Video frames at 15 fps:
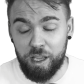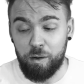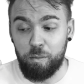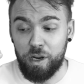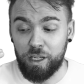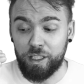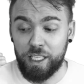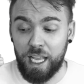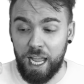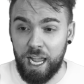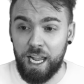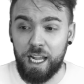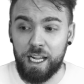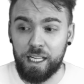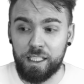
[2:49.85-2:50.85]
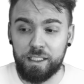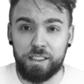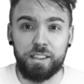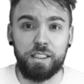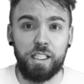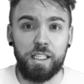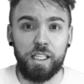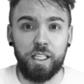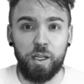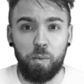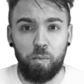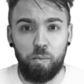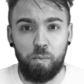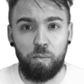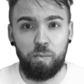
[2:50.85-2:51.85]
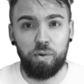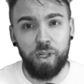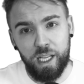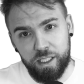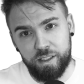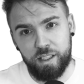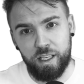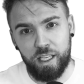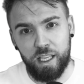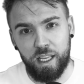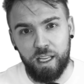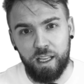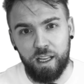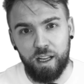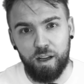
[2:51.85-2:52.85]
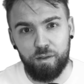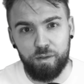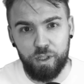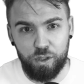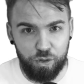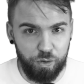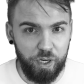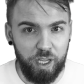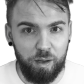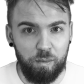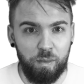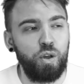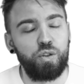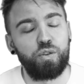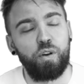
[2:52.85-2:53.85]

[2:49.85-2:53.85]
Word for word: It merely adds to the complexity of the dream.